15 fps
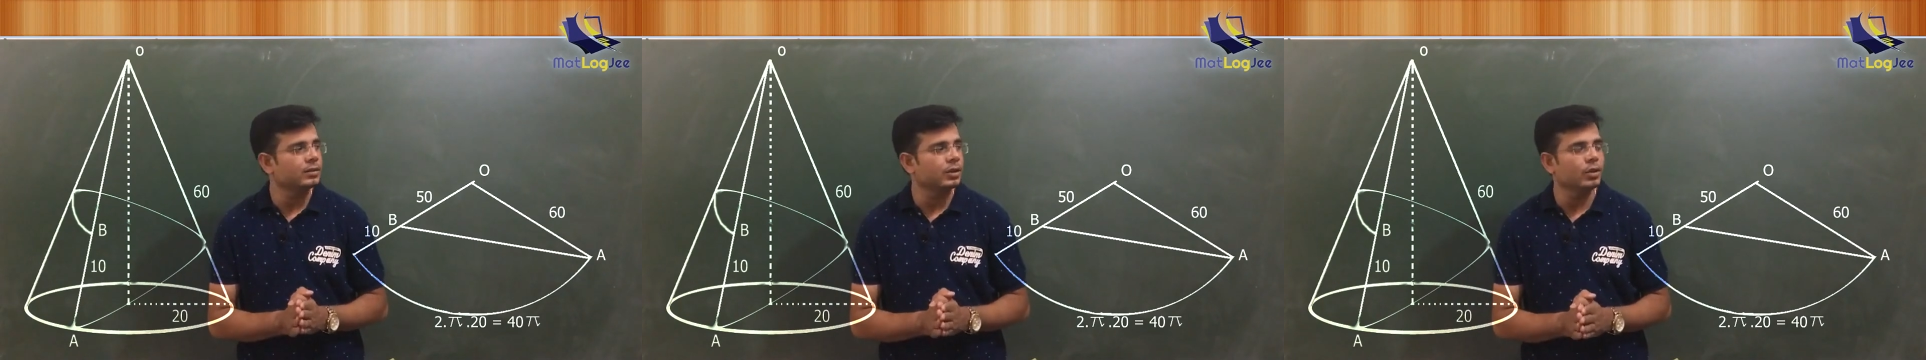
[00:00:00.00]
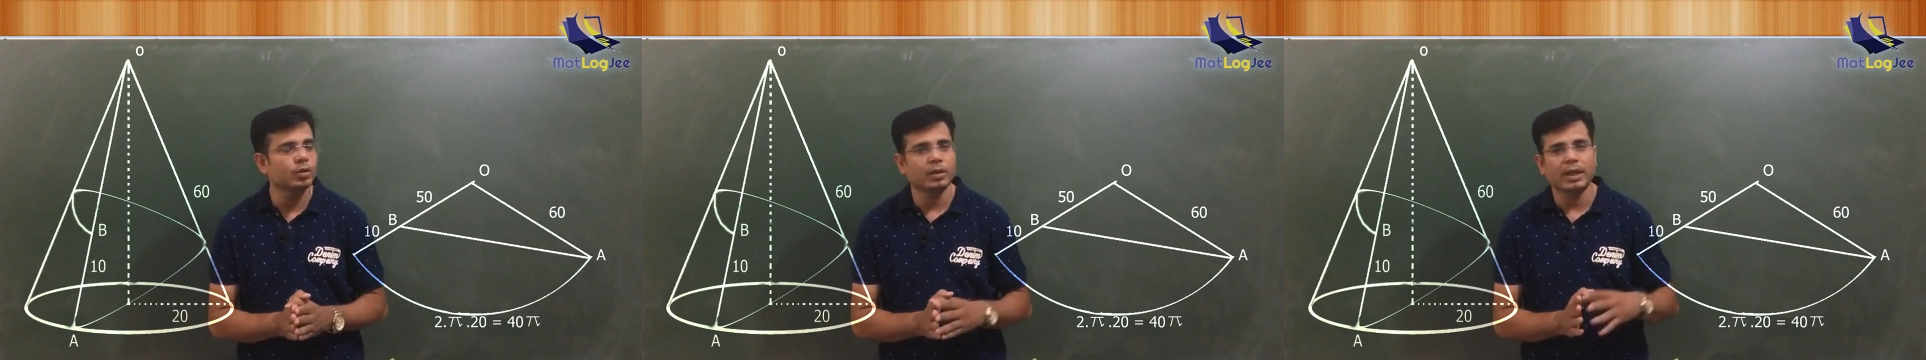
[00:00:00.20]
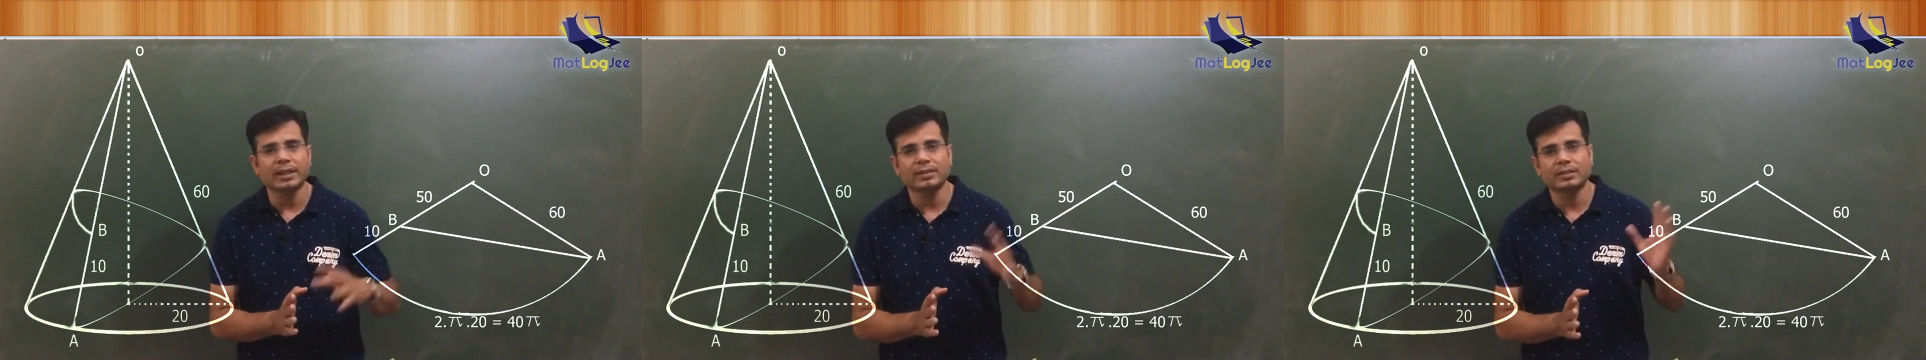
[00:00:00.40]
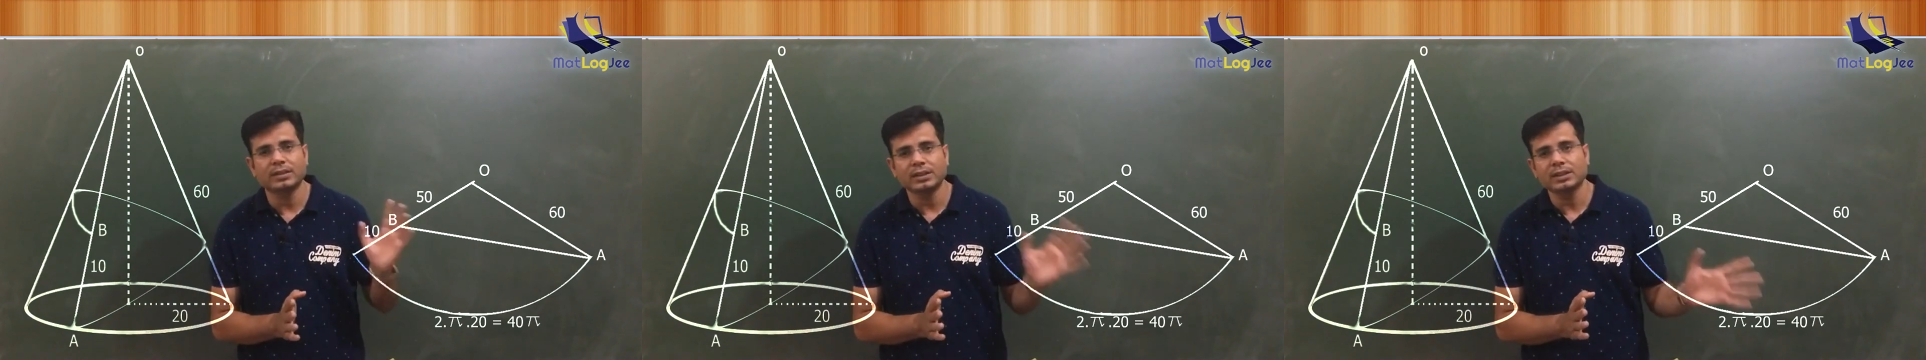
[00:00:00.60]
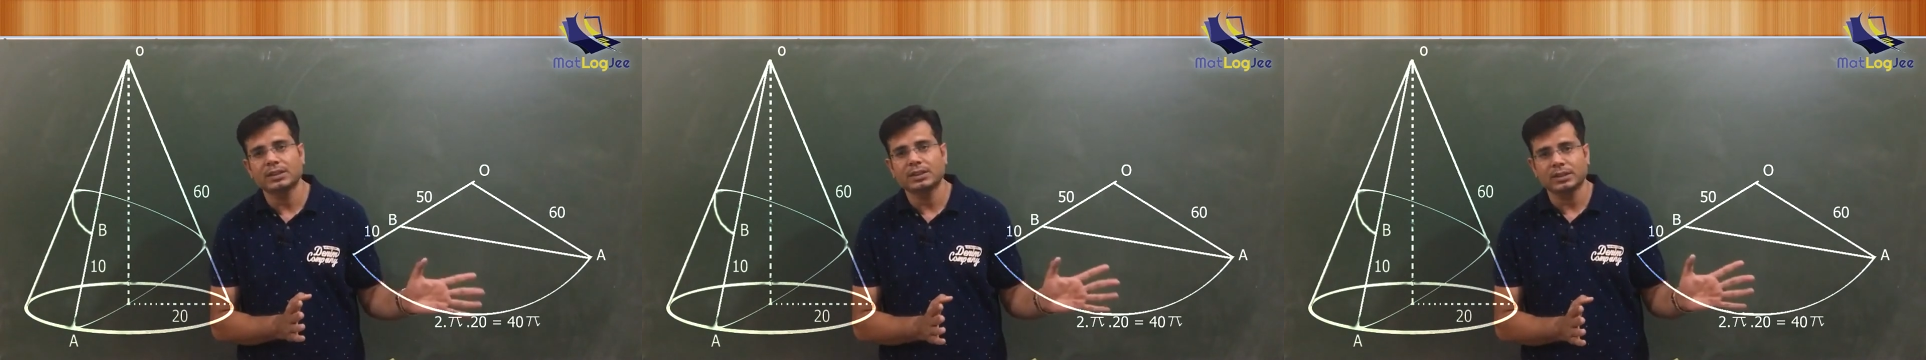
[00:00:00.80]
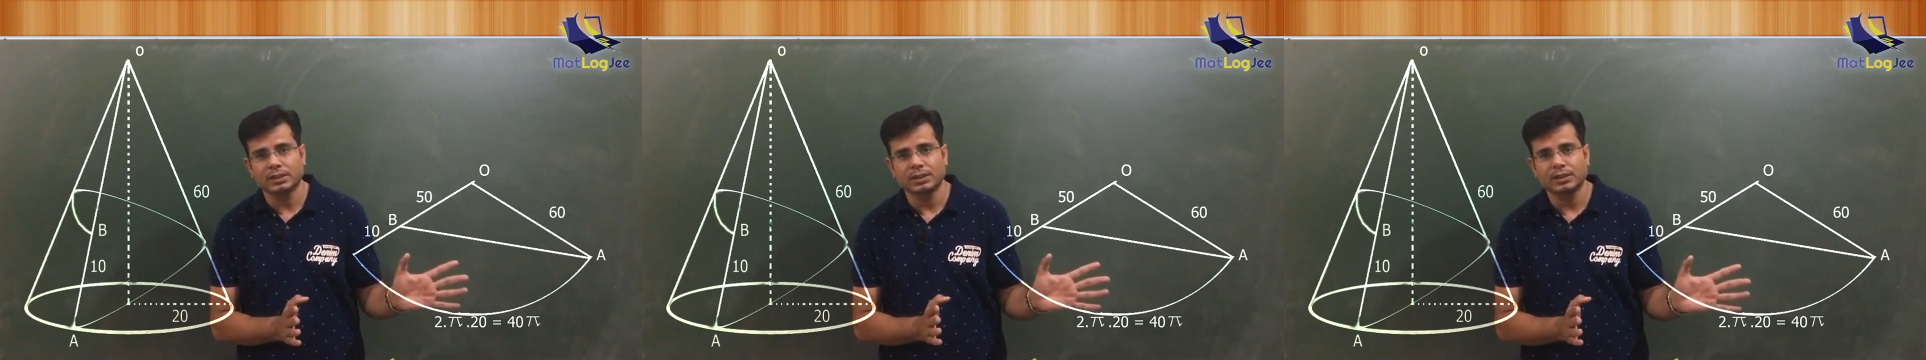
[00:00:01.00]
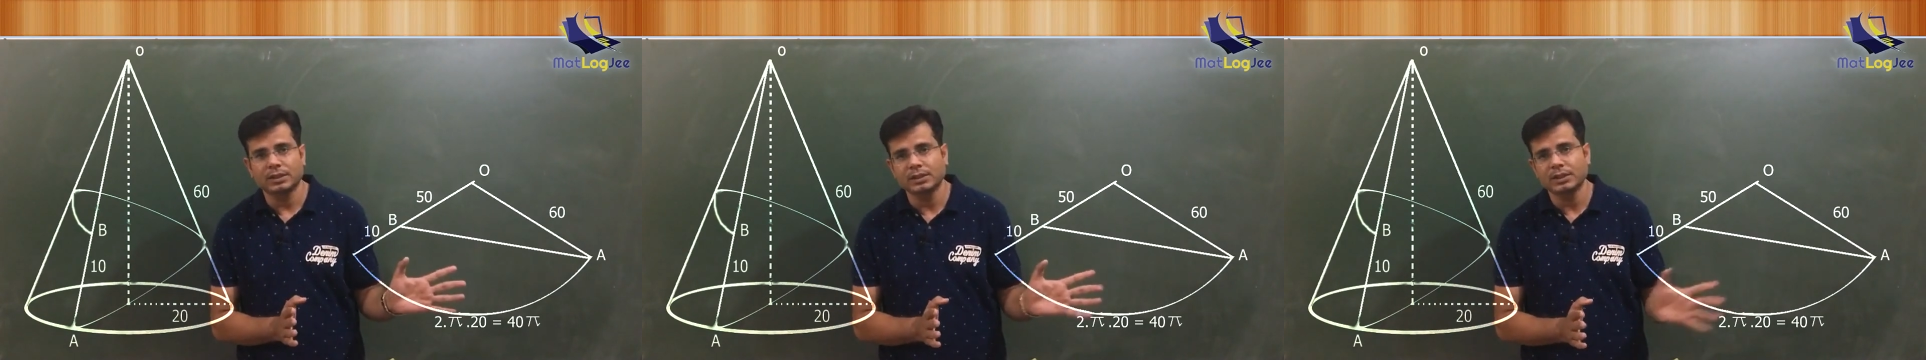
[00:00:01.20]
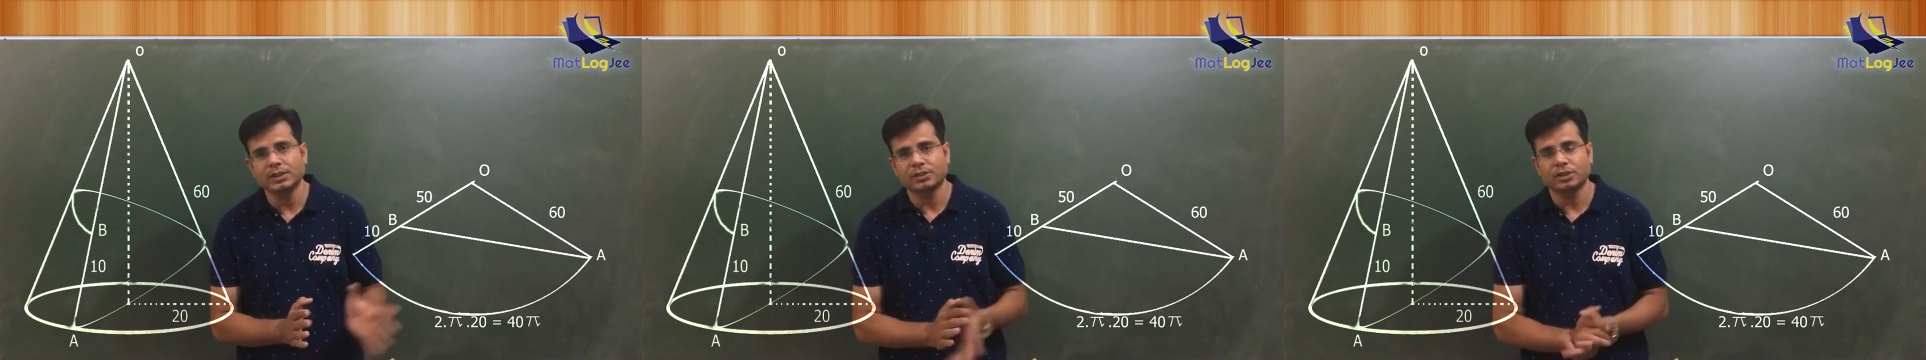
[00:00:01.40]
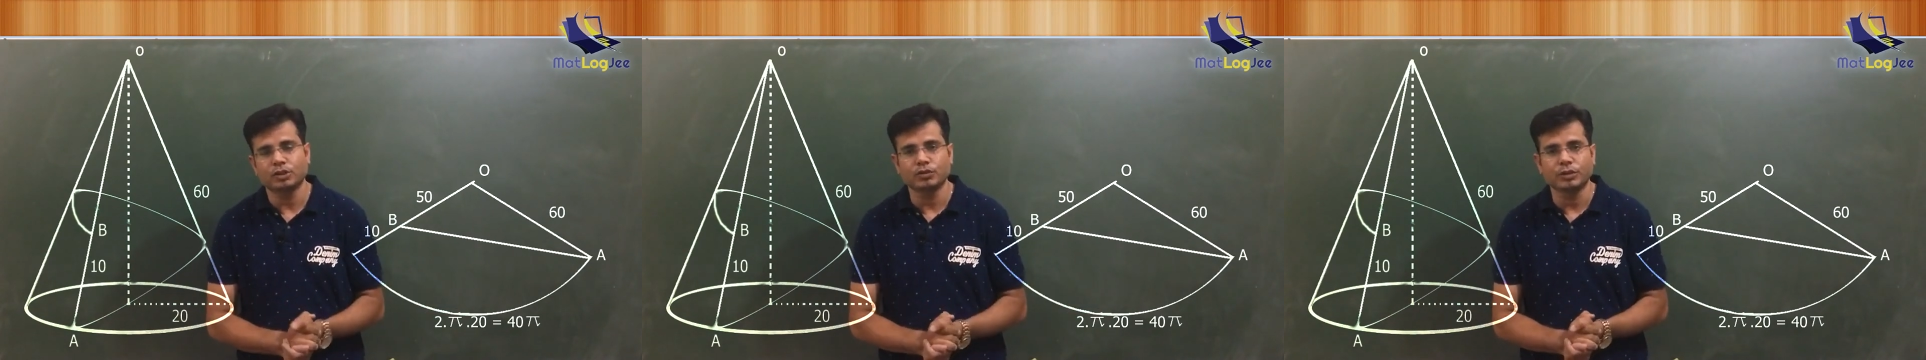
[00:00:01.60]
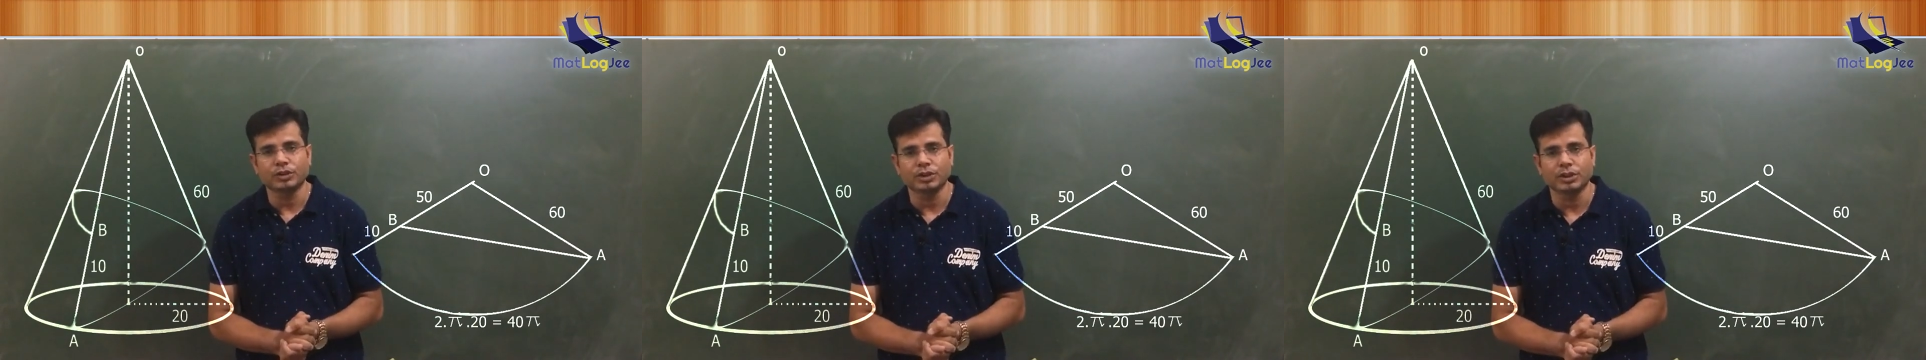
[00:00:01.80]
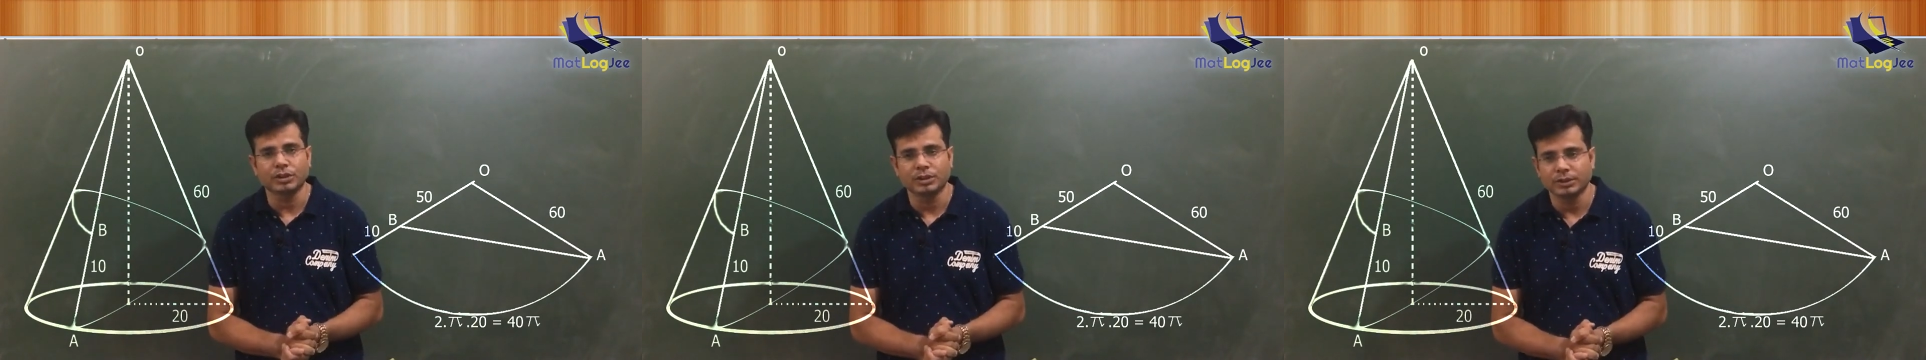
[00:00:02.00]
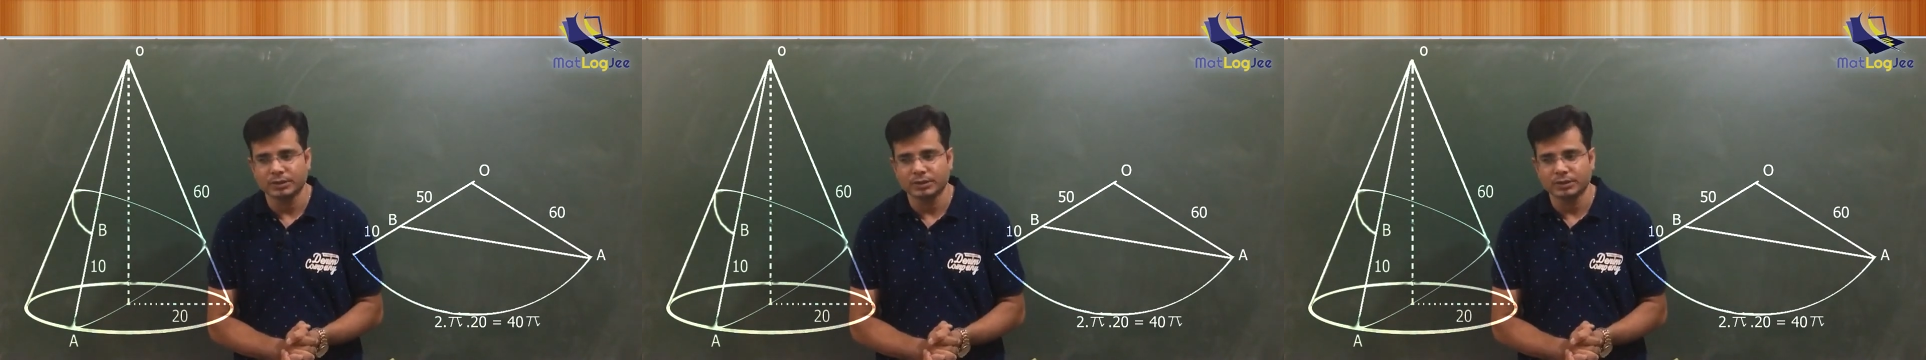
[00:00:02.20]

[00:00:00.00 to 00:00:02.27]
look like this in this situation.